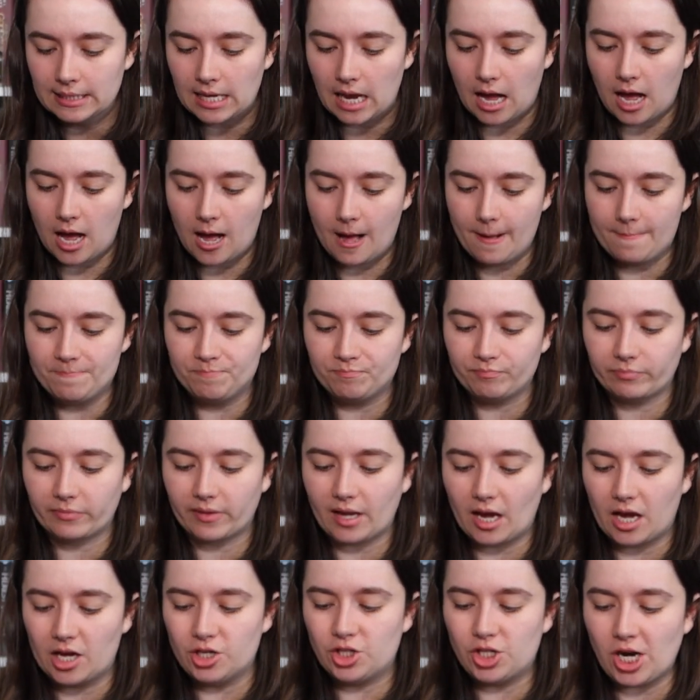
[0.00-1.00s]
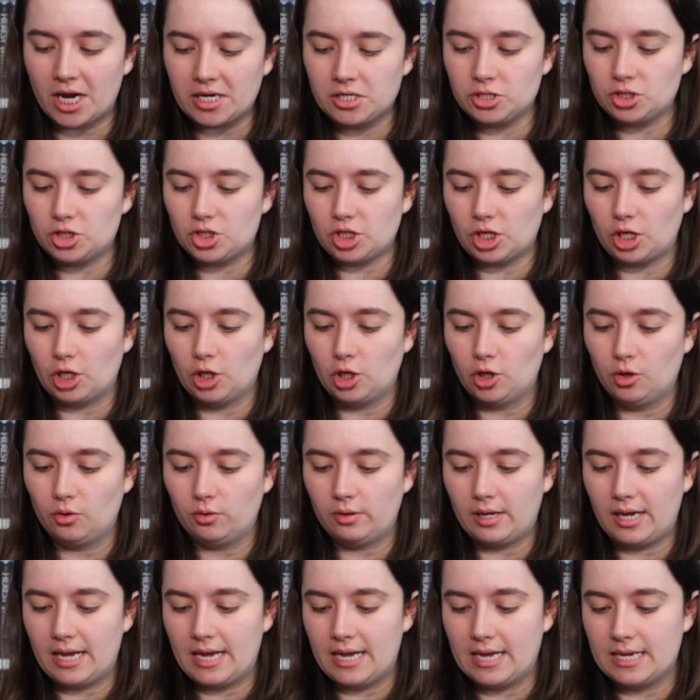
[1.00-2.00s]
Um, a gent
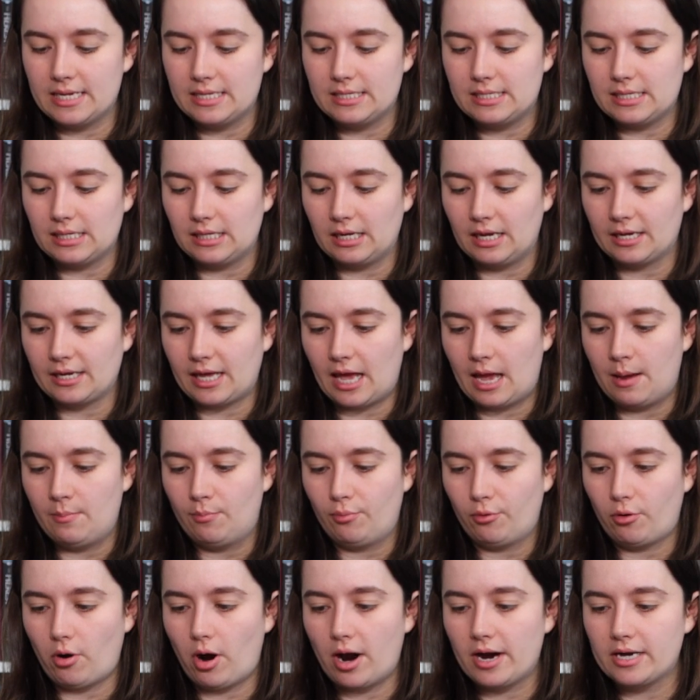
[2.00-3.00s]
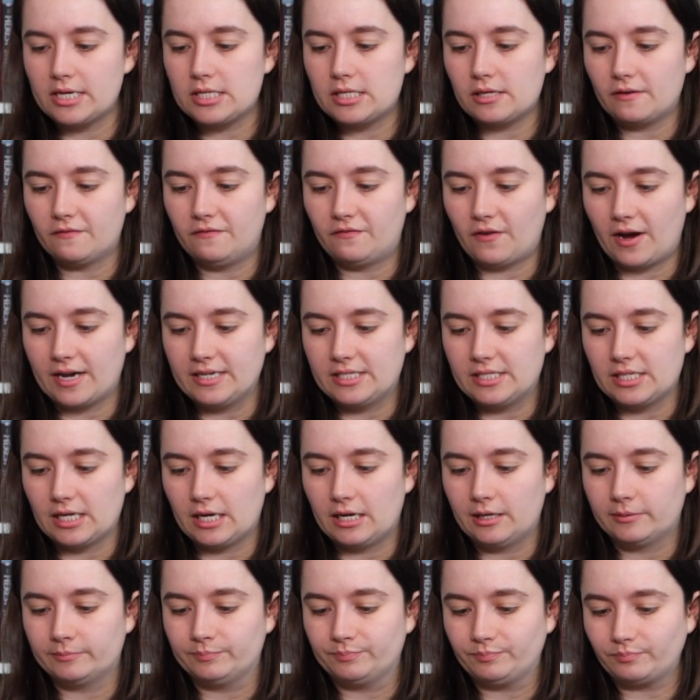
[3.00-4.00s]
who is like a prize
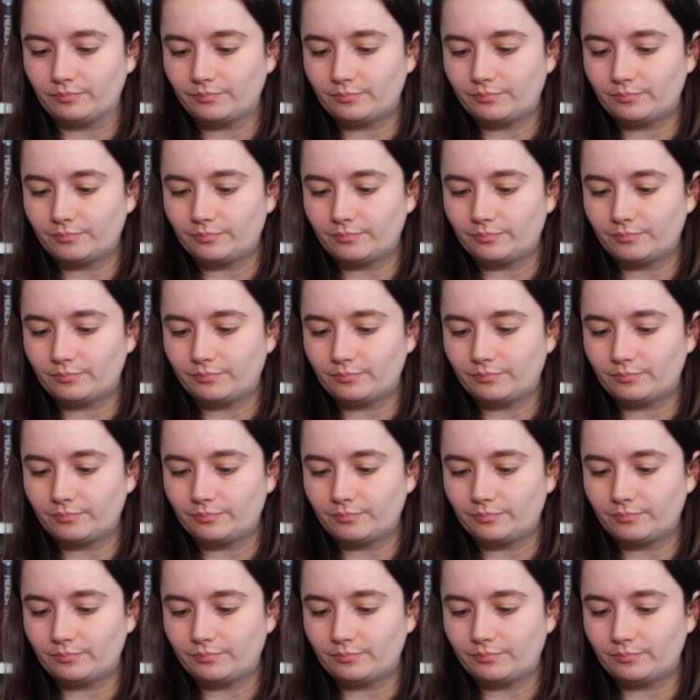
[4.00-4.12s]
fighter